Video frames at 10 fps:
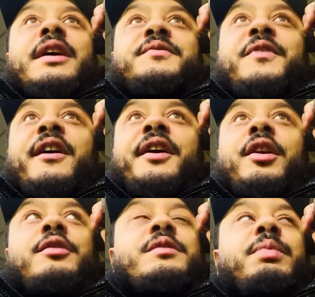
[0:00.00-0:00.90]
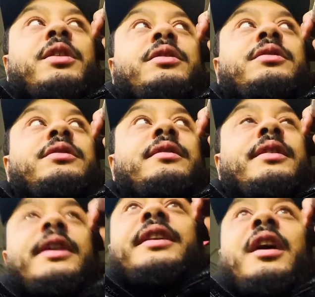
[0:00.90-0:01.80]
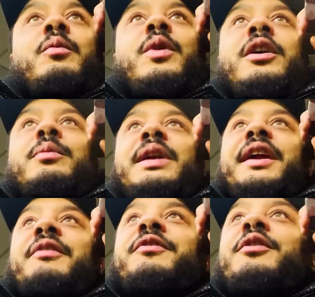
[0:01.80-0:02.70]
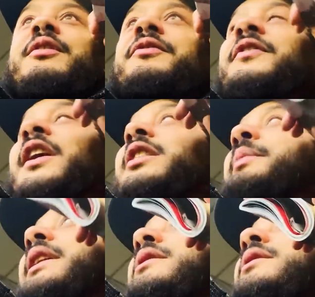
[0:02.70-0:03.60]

It's very close, bro. You done well, blood. I thought, fuck, man.